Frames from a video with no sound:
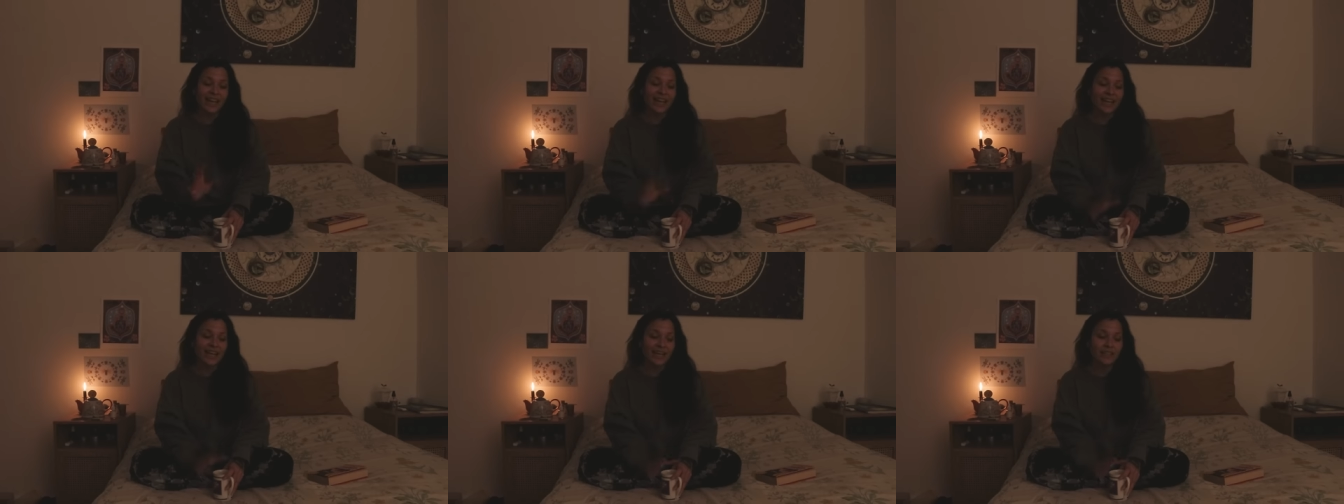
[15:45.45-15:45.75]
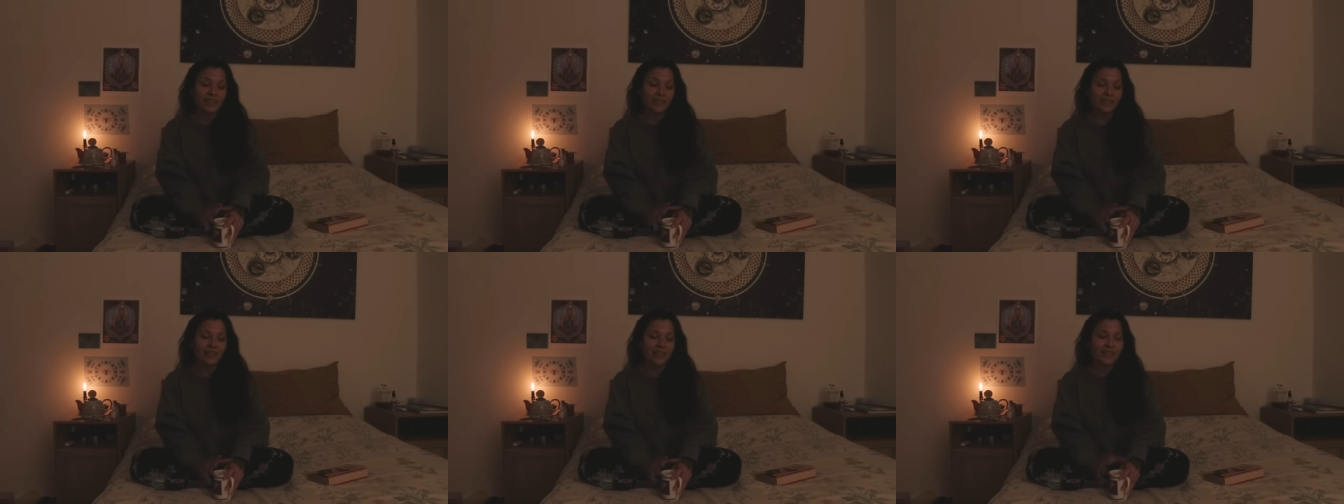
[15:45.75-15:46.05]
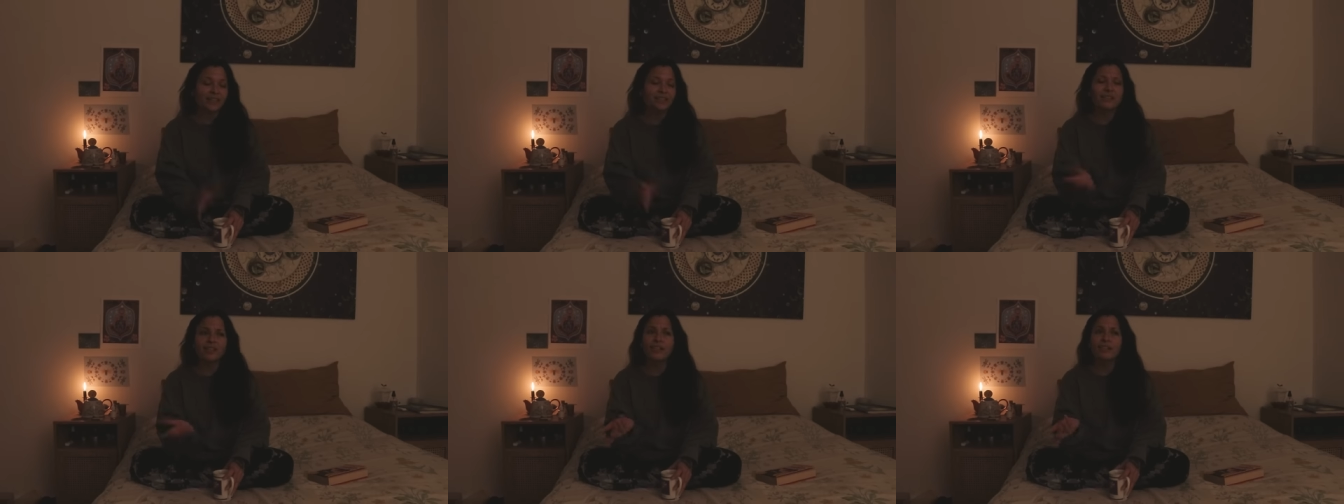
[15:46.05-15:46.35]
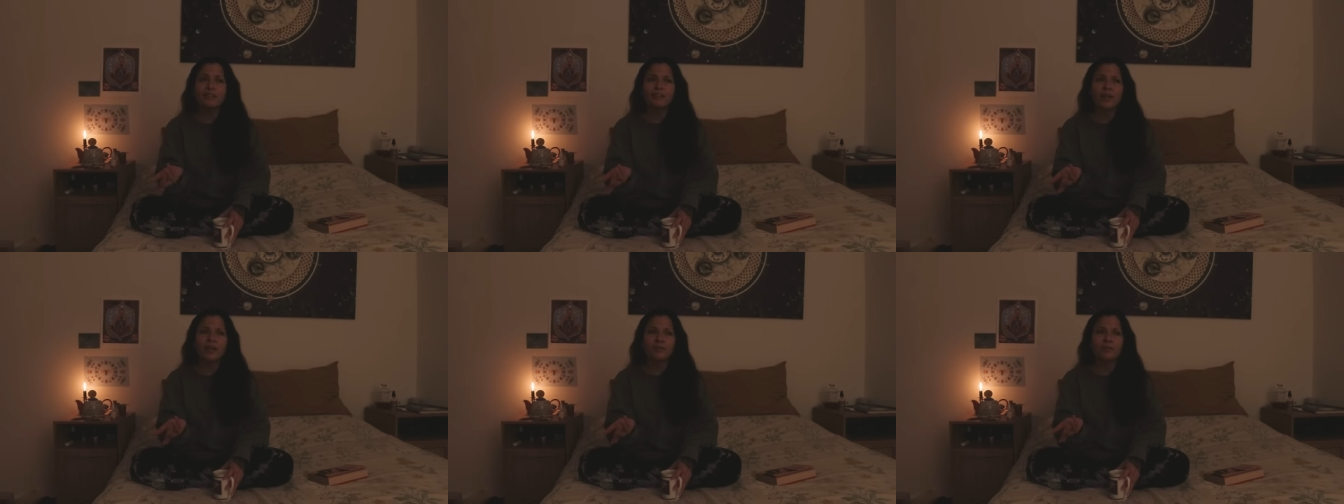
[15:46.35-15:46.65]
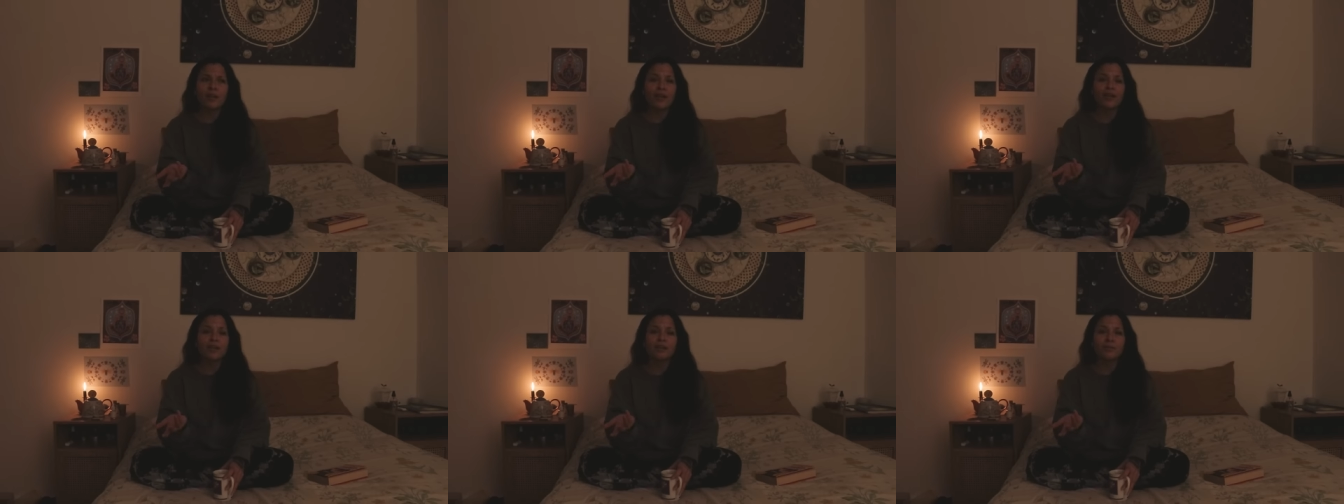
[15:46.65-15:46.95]
And last year I
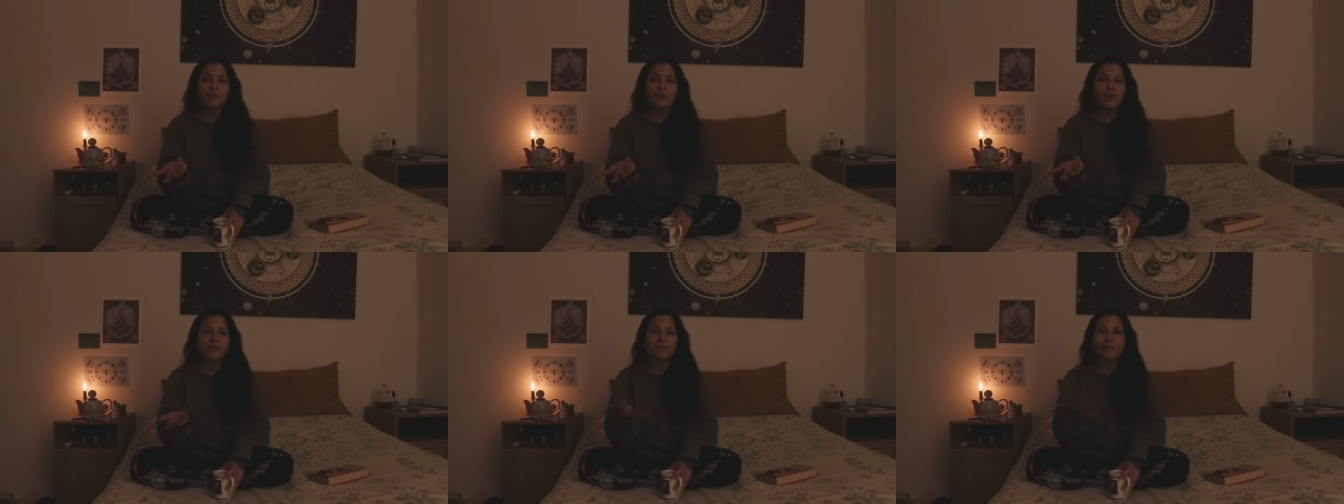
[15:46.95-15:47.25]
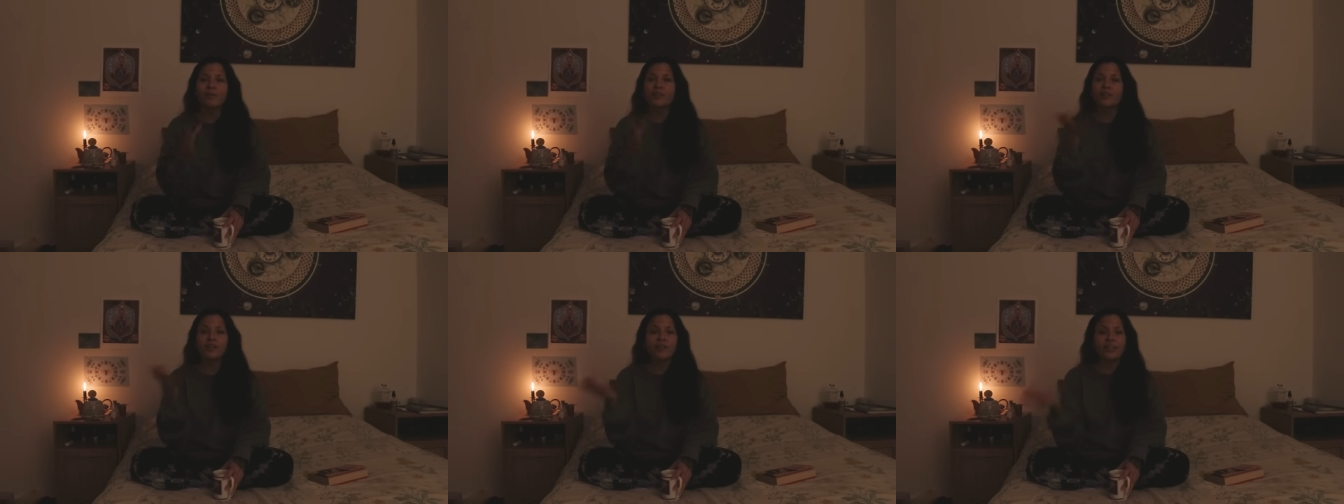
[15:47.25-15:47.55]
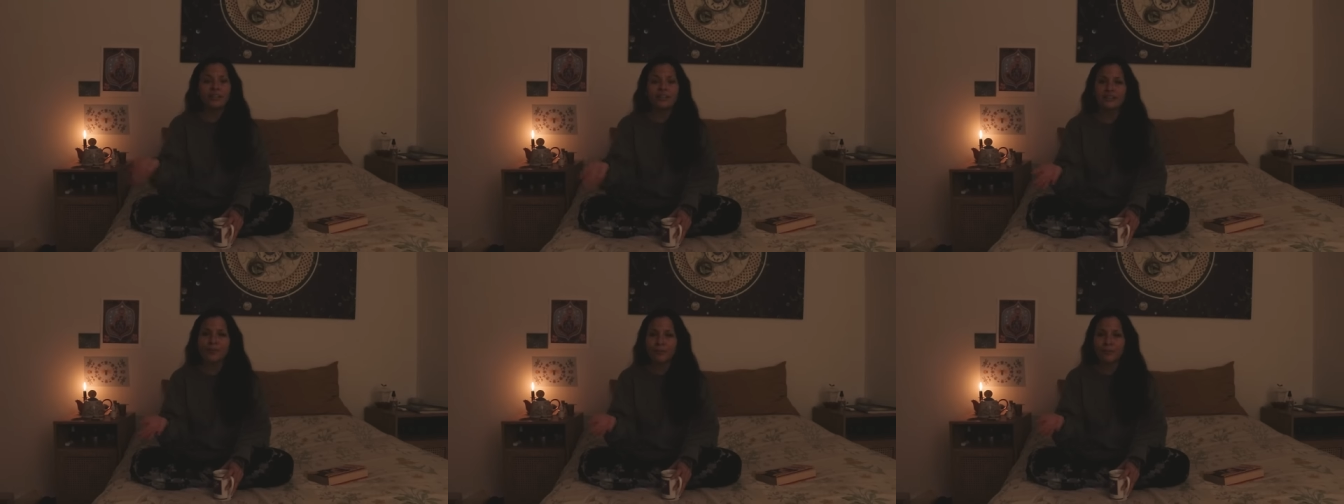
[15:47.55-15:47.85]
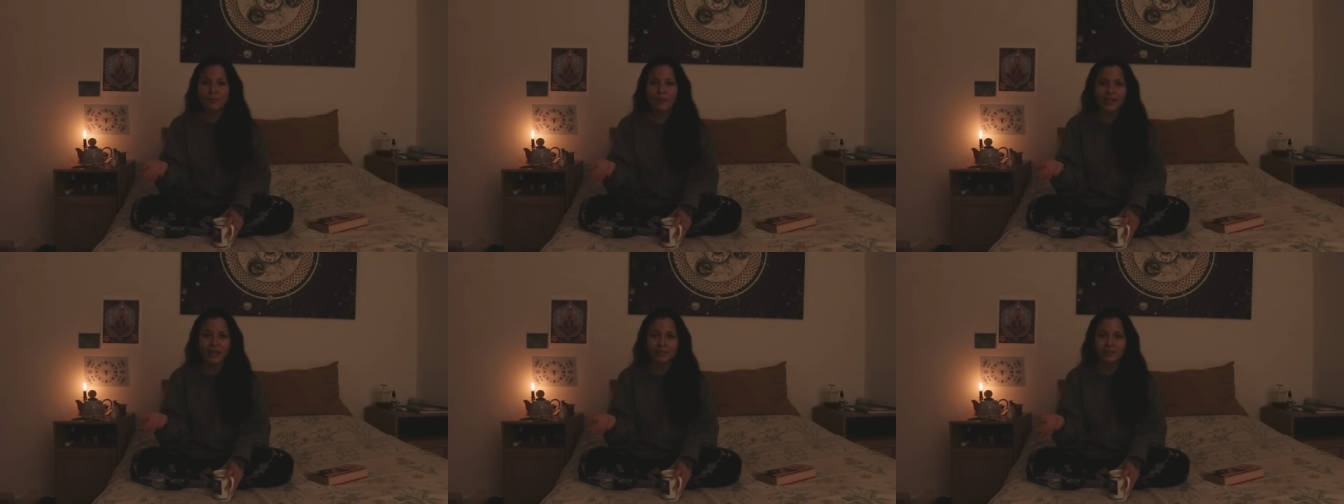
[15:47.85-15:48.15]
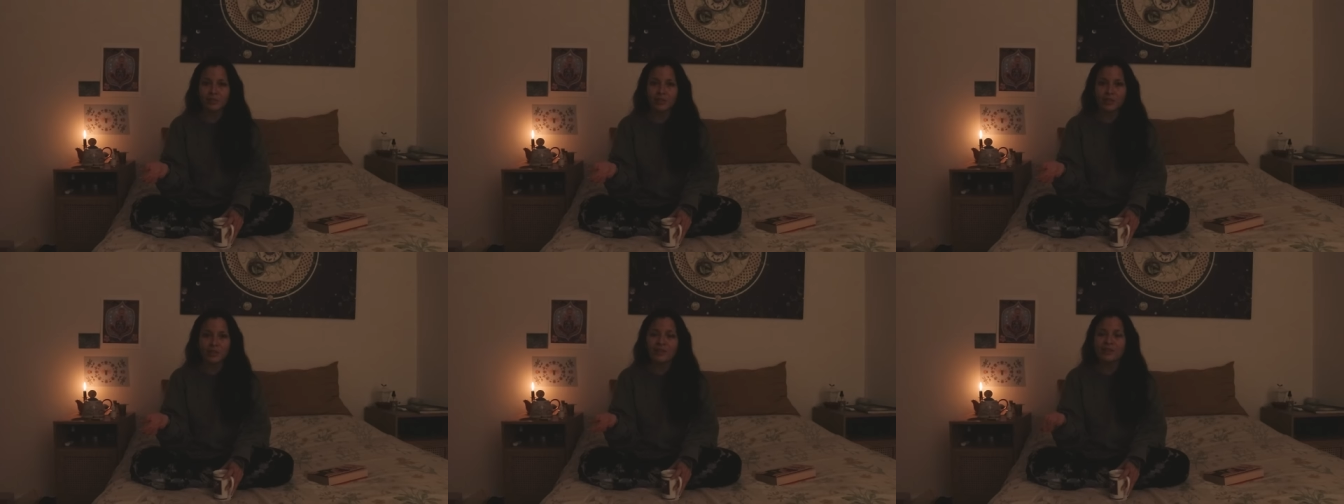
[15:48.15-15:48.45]
read around thirty something
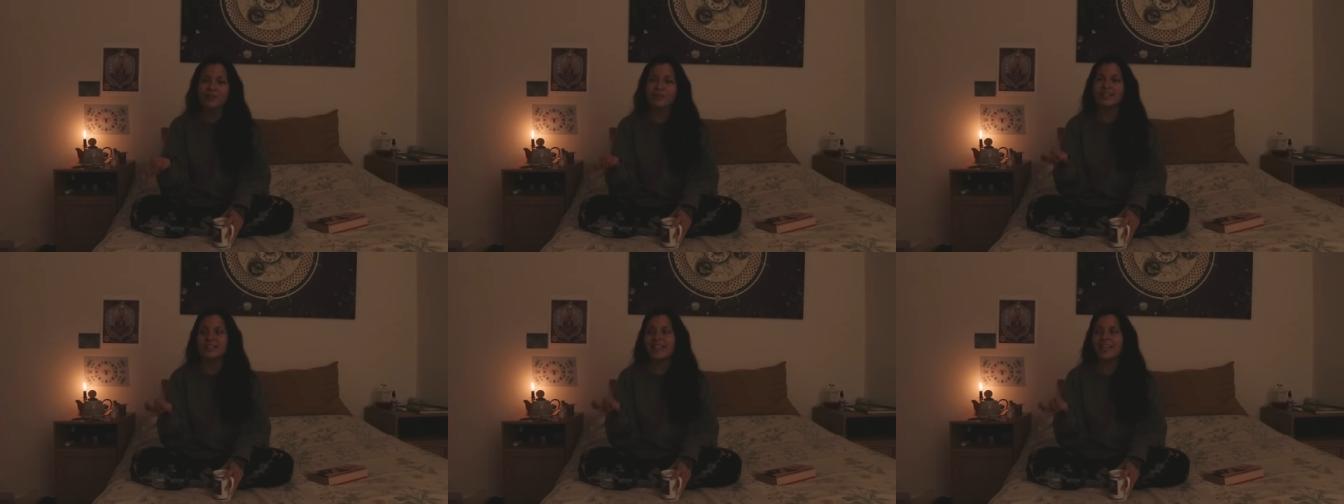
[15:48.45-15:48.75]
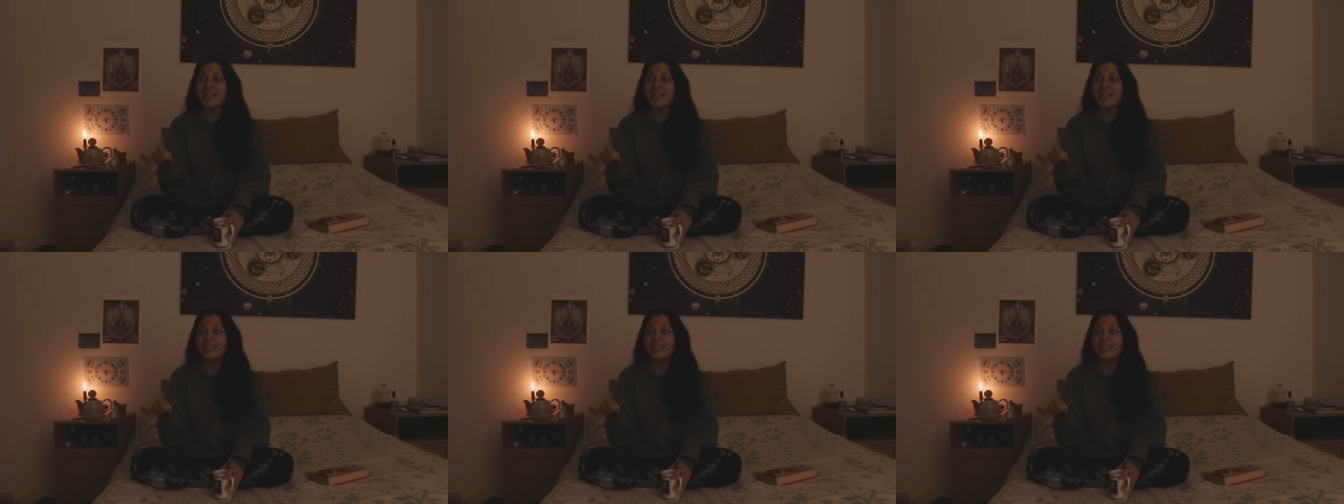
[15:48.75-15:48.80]
books,